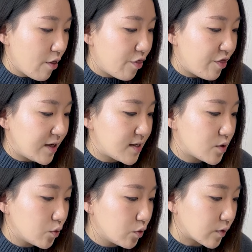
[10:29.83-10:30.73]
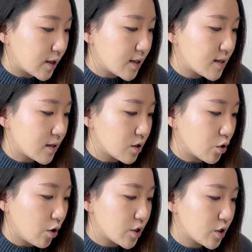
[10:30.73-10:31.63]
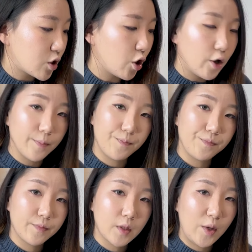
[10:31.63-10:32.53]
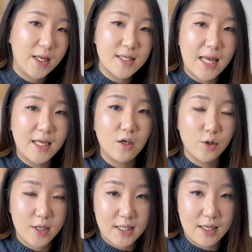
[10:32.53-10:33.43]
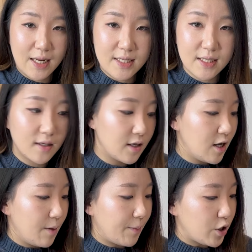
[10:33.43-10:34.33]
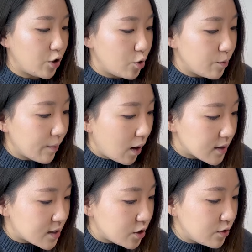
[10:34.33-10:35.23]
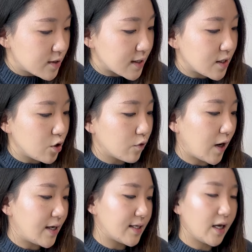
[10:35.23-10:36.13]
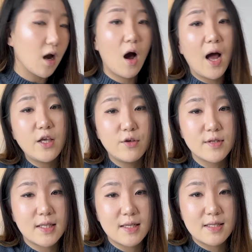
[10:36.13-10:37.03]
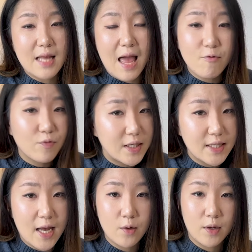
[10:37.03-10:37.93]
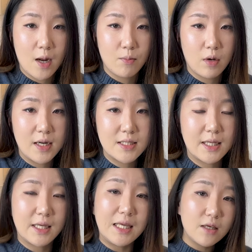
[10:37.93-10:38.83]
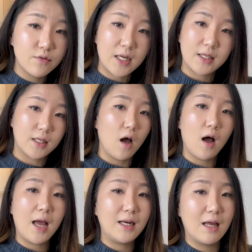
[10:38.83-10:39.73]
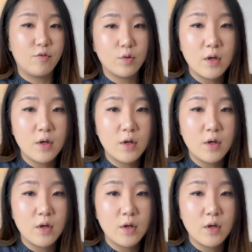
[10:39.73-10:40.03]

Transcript: thesaurus.com. We can take a look at it later, but you must use this in your writing. I use this every day when I'm writing, even at the high level,